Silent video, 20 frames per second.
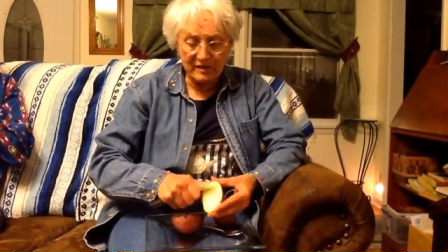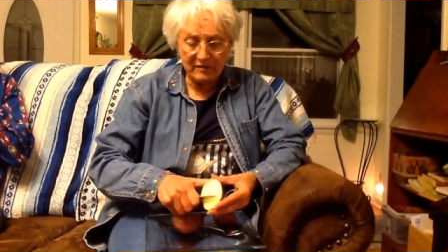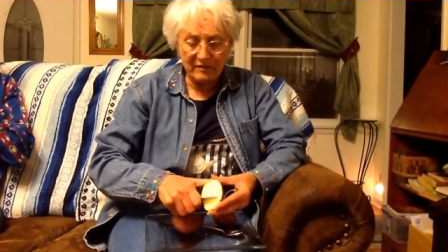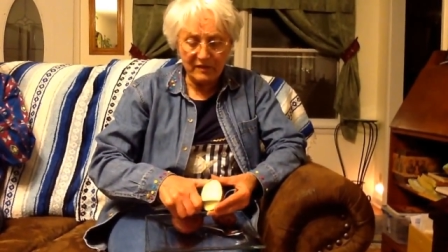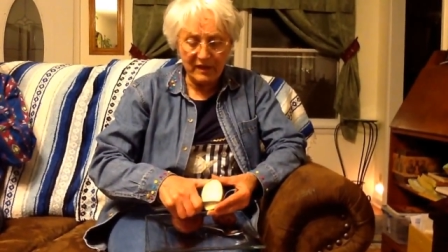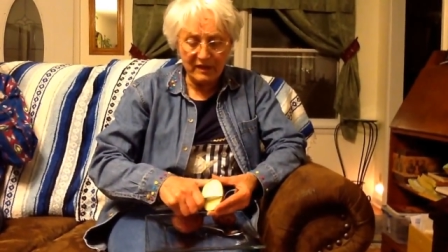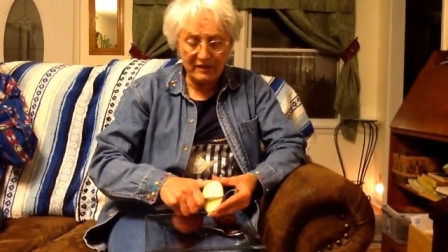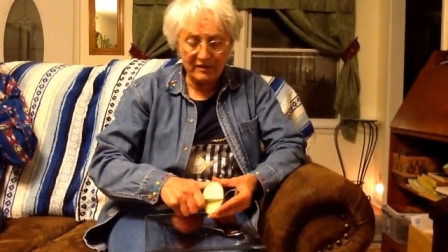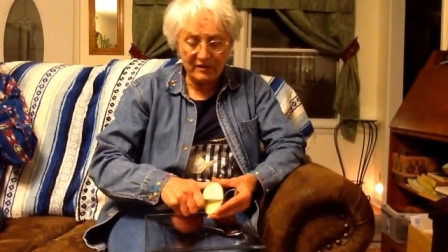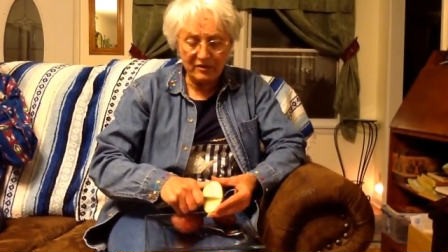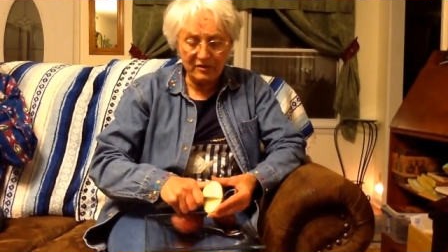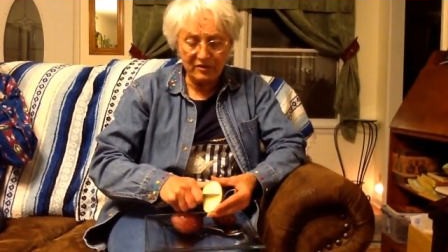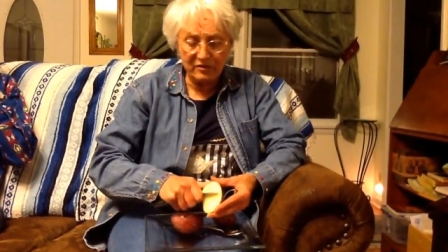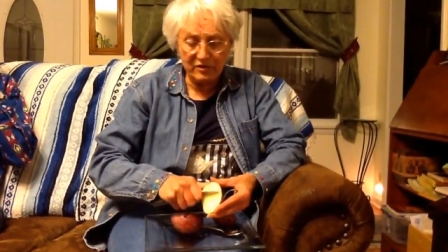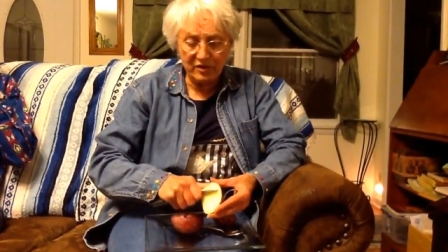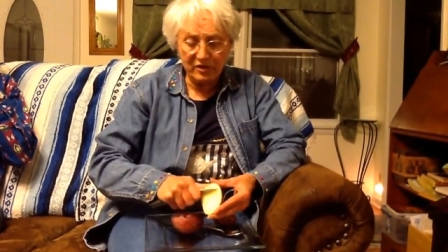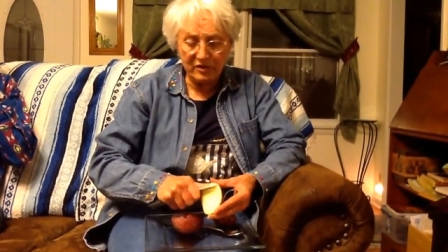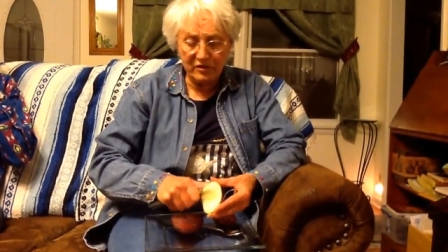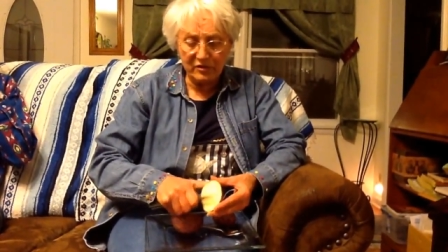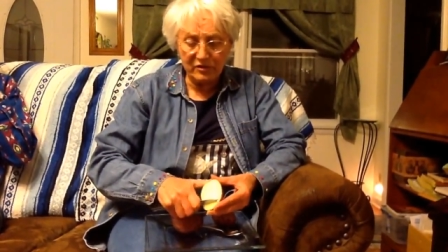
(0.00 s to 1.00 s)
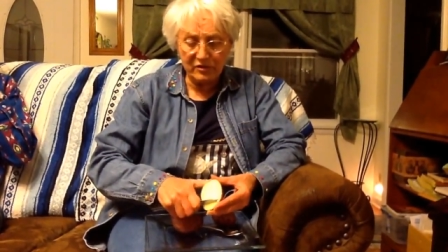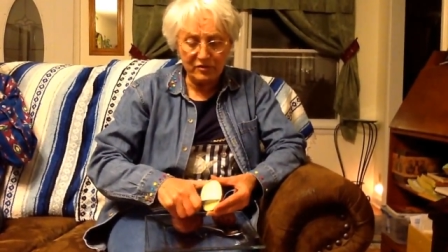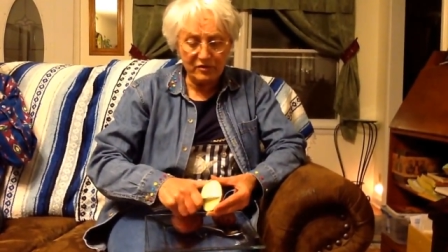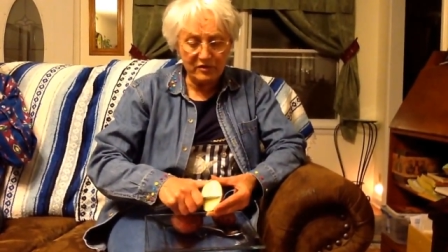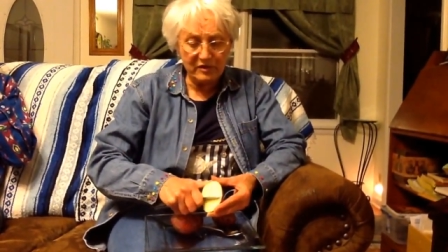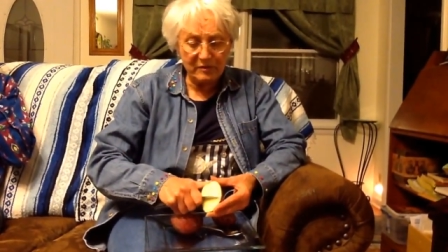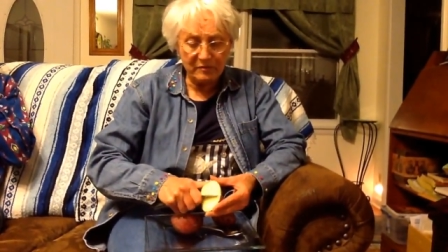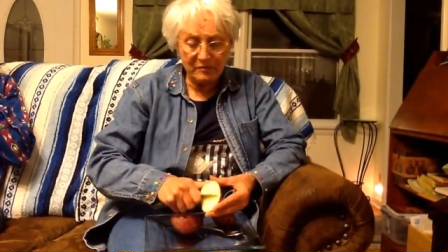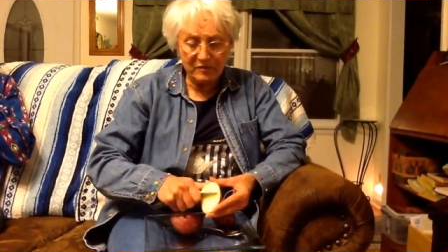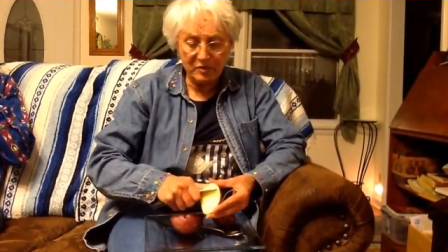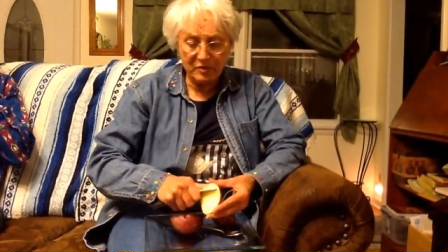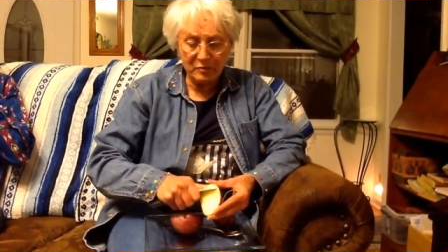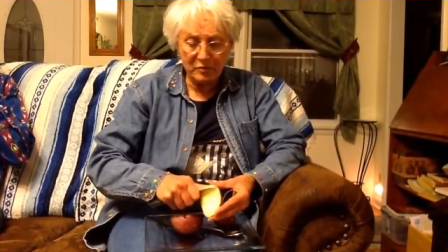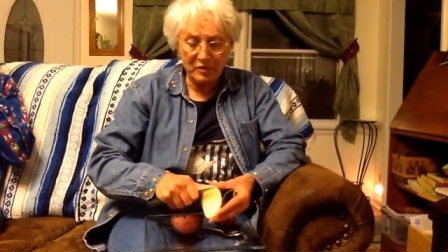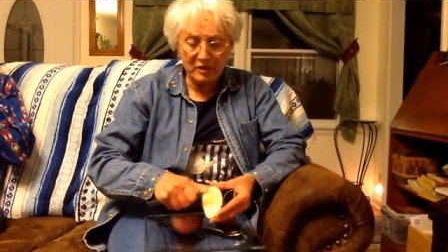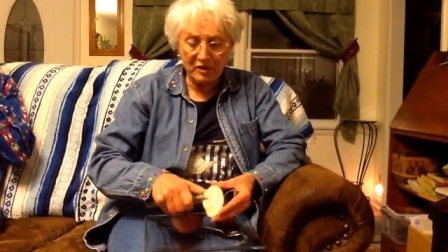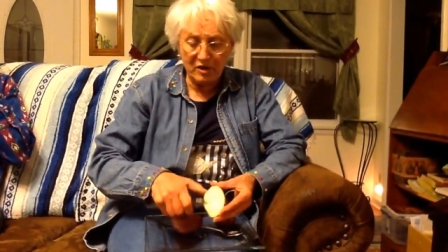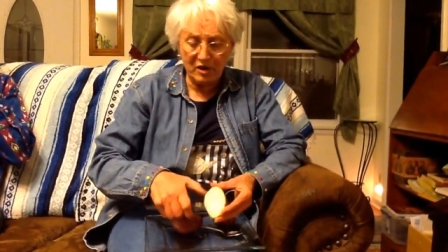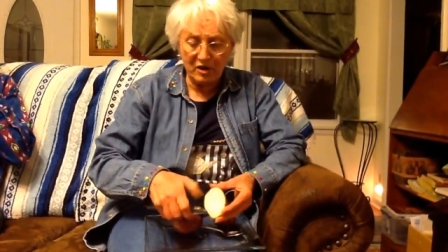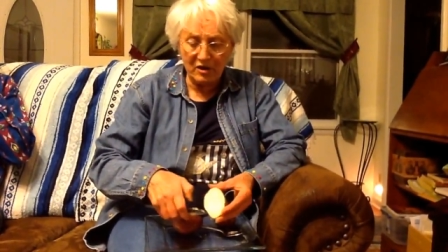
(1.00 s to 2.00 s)
that you use to
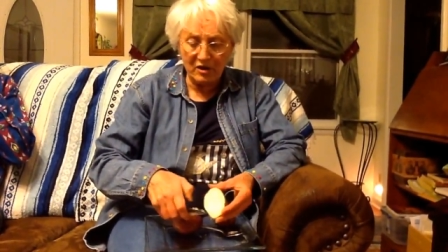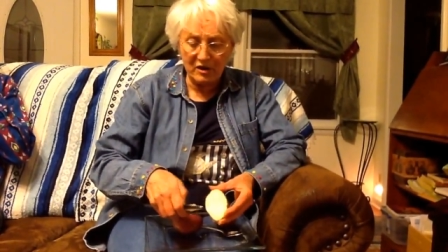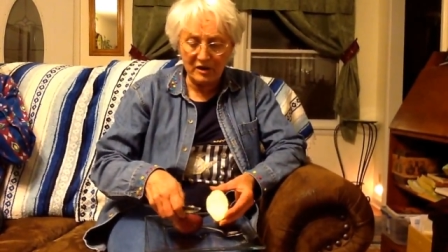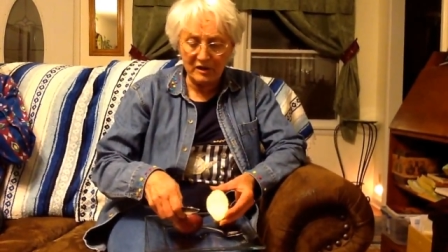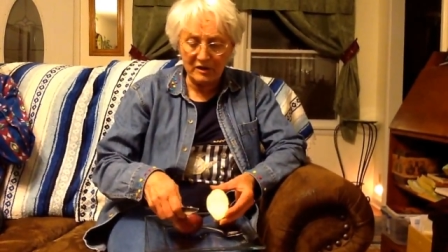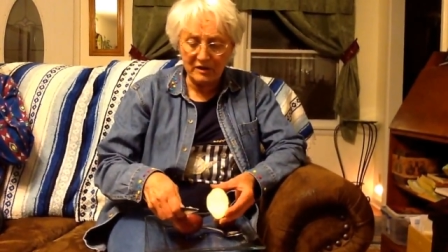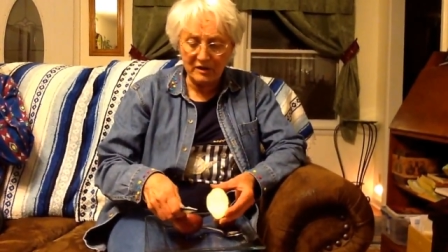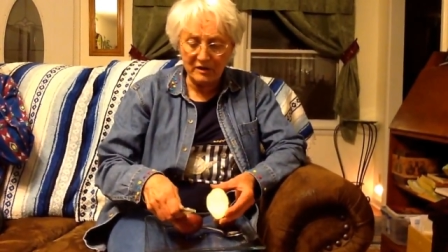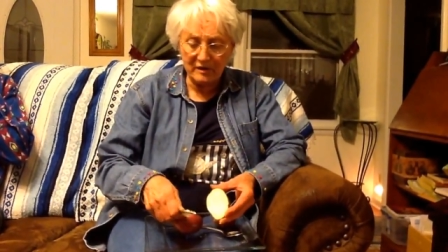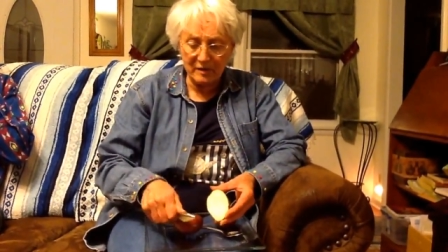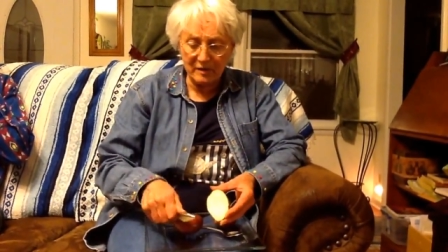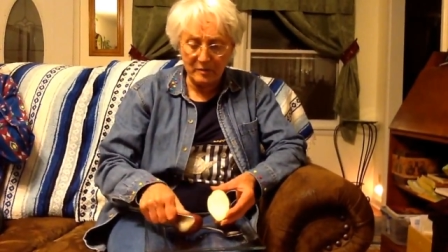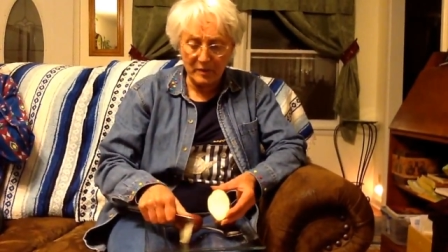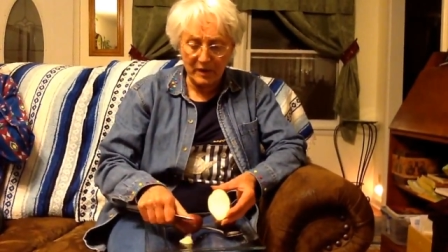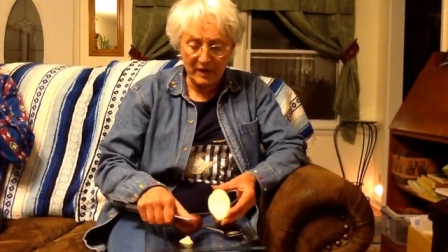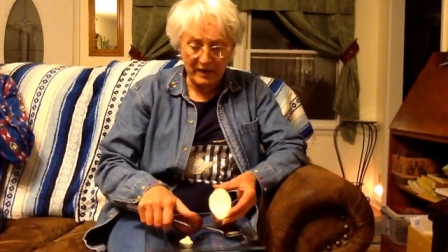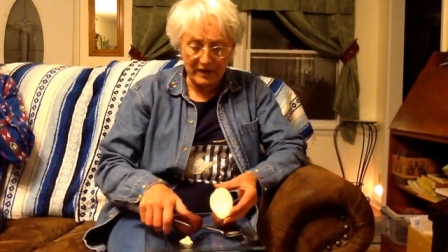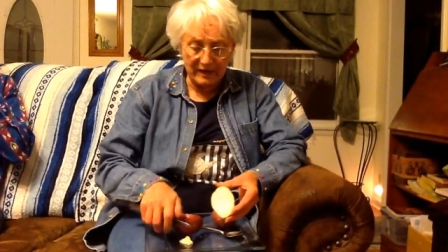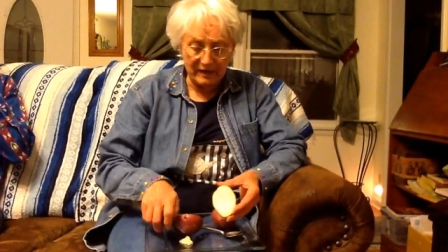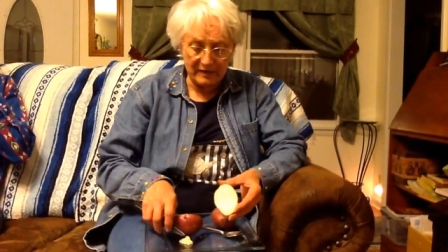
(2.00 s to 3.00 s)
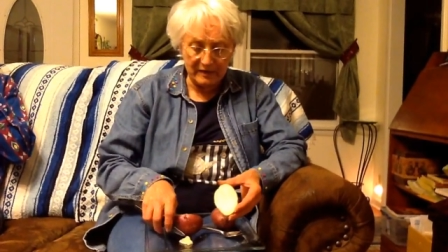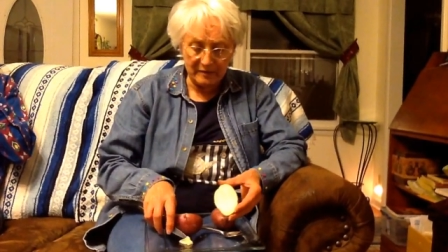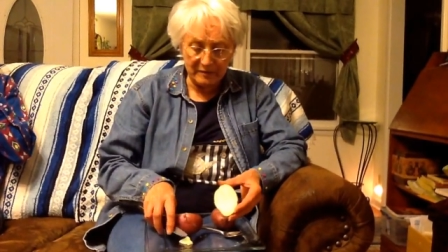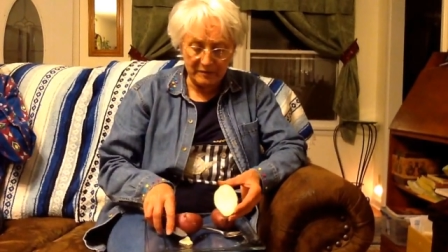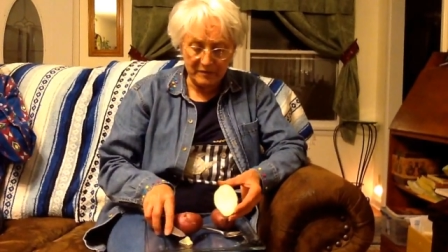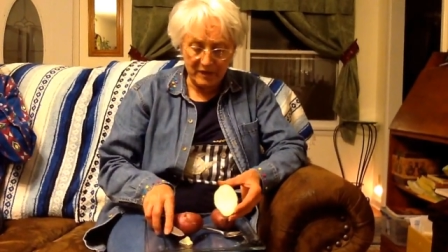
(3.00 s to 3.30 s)
put on the bite.